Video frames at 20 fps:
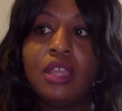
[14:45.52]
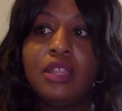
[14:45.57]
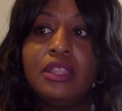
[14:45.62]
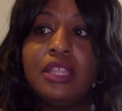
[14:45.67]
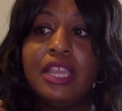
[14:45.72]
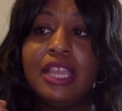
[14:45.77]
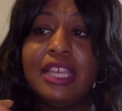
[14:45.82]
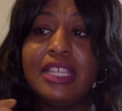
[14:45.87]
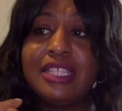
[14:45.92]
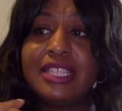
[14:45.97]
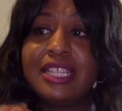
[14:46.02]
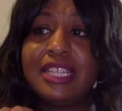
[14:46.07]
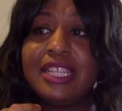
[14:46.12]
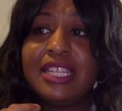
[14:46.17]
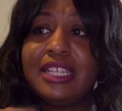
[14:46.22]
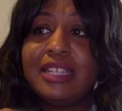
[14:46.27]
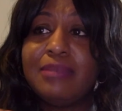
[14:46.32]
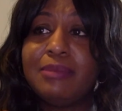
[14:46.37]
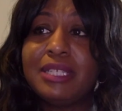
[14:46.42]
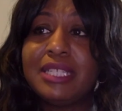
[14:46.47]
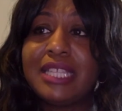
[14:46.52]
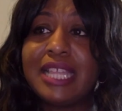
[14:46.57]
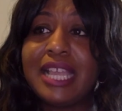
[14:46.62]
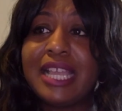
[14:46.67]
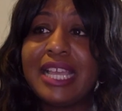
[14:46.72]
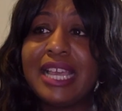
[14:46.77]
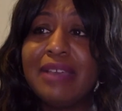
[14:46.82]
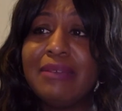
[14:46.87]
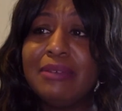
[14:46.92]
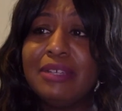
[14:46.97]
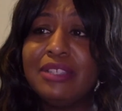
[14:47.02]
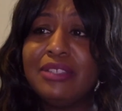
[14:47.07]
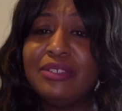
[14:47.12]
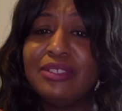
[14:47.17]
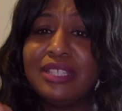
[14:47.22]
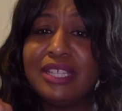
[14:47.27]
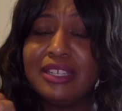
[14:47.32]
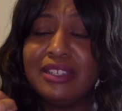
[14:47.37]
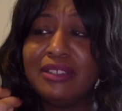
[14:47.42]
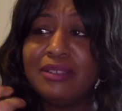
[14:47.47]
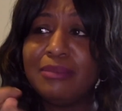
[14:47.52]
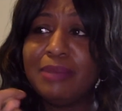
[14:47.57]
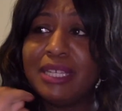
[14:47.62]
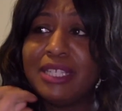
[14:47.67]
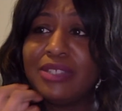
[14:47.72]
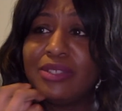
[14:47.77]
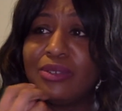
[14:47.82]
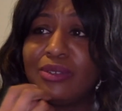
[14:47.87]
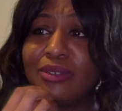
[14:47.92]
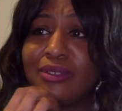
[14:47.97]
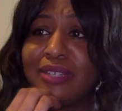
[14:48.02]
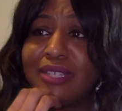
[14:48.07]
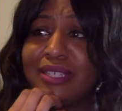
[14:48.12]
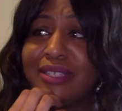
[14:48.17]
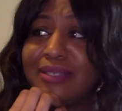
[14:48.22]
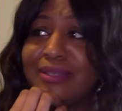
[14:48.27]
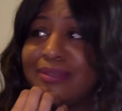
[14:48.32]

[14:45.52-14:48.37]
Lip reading: The Estelita was like, I have to tell you my story.